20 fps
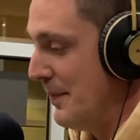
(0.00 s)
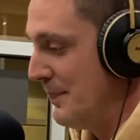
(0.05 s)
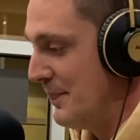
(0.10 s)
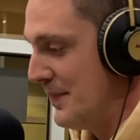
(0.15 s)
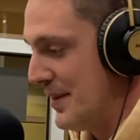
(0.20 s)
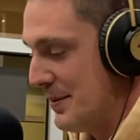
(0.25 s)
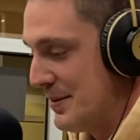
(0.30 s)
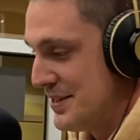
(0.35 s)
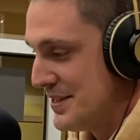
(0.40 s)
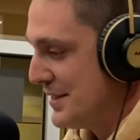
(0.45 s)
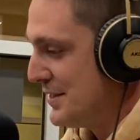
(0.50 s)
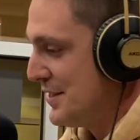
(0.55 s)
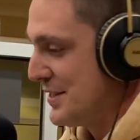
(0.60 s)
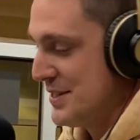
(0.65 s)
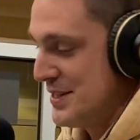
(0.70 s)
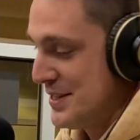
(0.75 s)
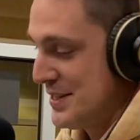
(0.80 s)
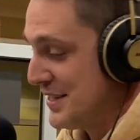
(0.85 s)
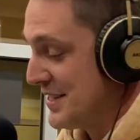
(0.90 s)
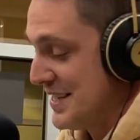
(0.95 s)
I mean,
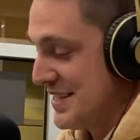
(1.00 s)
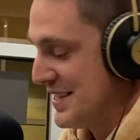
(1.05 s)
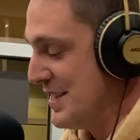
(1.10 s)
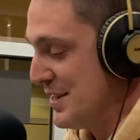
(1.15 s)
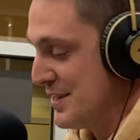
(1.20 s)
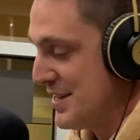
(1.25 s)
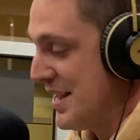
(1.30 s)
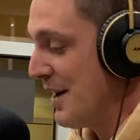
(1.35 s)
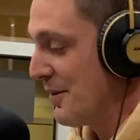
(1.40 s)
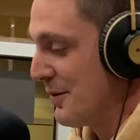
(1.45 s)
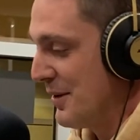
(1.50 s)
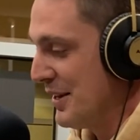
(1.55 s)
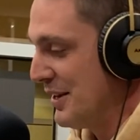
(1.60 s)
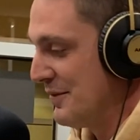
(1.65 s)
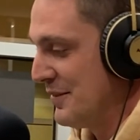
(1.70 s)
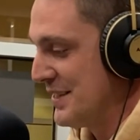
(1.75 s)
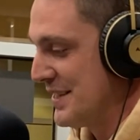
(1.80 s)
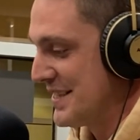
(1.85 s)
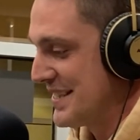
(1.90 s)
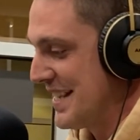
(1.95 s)
it's not
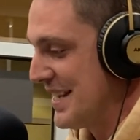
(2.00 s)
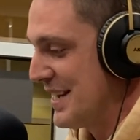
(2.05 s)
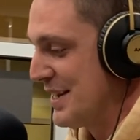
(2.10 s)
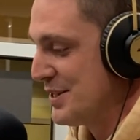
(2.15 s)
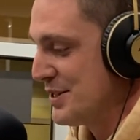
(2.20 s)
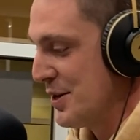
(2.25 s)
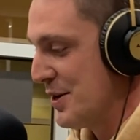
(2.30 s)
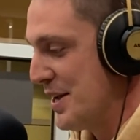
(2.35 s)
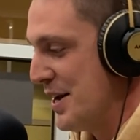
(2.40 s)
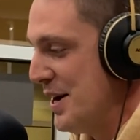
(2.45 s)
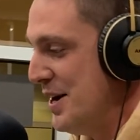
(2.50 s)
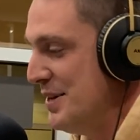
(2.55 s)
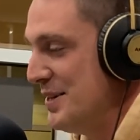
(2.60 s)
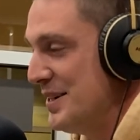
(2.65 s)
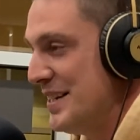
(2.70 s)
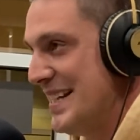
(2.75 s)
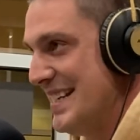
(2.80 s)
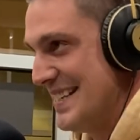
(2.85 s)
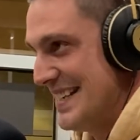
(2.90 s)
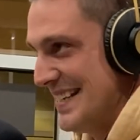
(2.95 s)
relevant to San Antonio
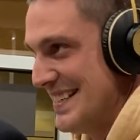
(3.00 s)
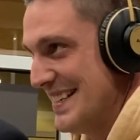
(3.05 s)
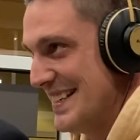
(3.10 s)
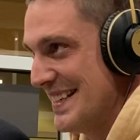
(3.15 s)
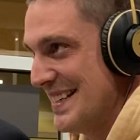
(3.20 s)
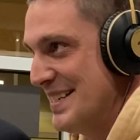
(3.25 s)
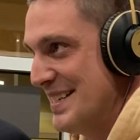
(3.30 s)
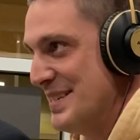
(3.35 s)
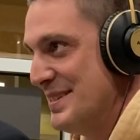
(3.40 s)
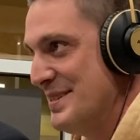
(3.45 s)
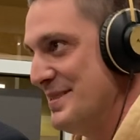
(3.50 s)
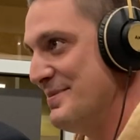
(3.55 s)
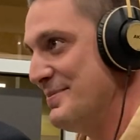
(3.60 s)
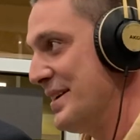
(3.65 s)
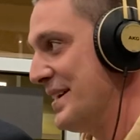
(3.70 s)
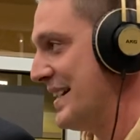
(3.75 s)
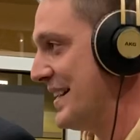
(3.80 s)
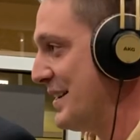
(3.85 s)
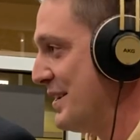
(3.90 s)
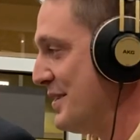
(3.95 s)
because it's illegal.
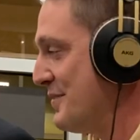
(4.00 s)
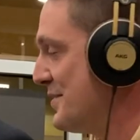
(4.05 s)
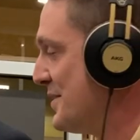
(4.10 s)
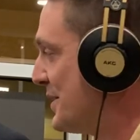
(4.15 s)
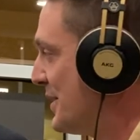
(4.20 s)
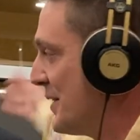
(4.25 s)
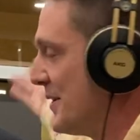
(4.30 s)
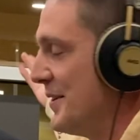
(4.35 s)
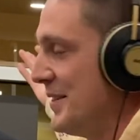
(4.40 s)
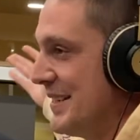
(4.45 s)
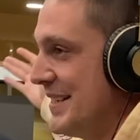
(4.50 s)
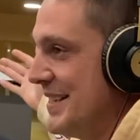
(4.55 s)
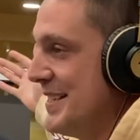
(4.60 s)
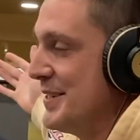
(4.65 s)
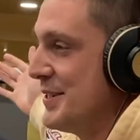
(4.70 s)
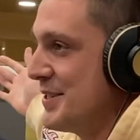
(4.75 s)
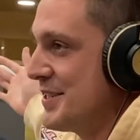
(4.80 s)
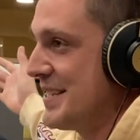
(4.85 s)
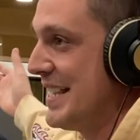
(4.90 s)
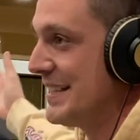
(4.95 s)
But you know, if you go to a
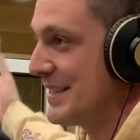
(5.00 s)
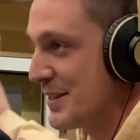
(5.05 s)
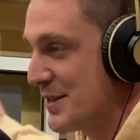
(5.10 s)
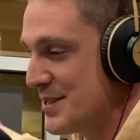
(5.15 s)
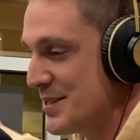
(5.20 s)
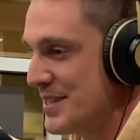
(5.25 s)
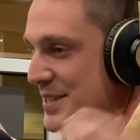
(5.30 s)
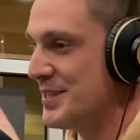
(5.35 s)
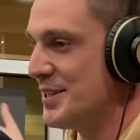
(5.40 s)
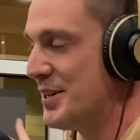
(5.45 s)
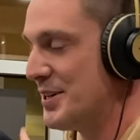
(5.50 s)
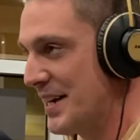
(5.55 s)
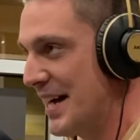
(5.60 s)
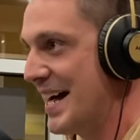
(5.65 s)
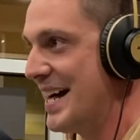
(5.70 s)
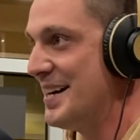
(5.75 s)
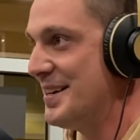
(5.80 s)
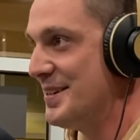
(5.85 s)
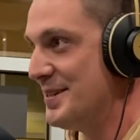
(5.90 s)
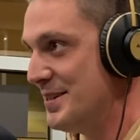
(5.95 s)
legal state, there is a Tall
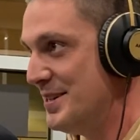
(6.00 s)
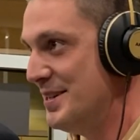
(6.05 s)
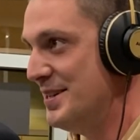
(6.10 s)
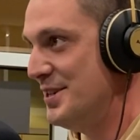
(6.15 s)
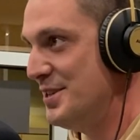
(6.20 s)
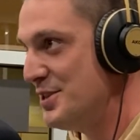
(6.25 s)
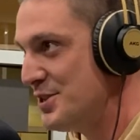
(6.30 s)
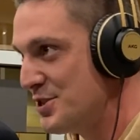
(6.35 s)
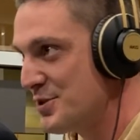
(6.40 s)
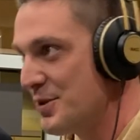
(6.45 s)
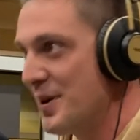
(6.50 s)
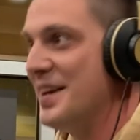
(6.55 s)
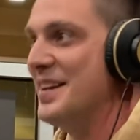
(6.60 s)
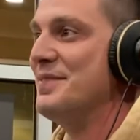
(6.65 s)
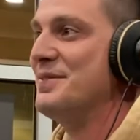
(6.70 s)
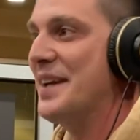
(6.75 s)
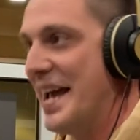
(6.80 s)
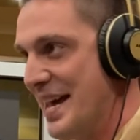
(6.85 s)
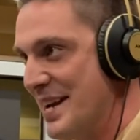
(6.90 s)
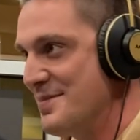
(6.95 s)
Kyle strain
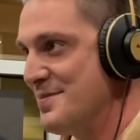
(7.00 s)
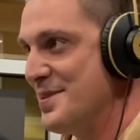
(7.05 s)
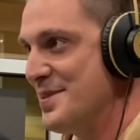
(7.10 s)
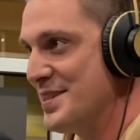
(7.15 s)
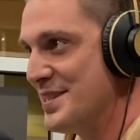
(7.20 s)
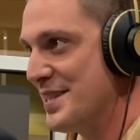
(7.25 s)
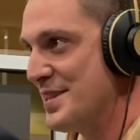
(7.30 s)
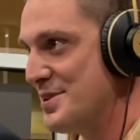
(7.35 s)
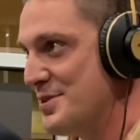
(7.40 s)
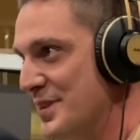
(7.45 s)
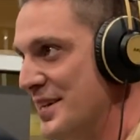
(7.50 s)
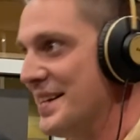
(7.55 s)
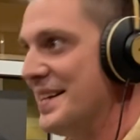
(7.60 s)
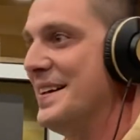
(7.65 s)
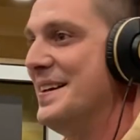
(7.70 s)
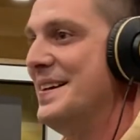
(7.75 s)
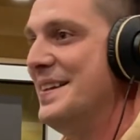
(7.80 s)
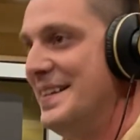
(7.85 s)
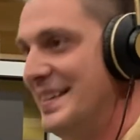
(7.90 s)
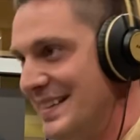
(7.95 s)
of cannabis that you can
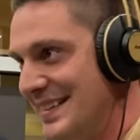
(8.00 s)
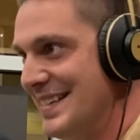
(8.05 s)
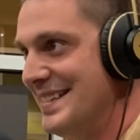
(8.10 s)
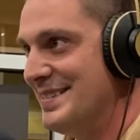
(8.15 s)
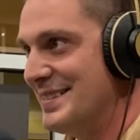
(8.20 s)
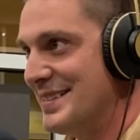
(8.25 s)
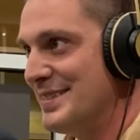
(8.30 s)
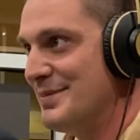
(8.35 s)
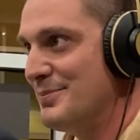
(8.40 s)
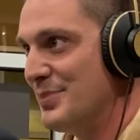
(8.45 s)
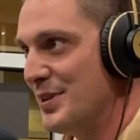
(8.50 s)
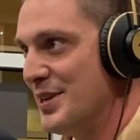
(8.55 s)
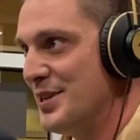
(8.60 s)
purchase.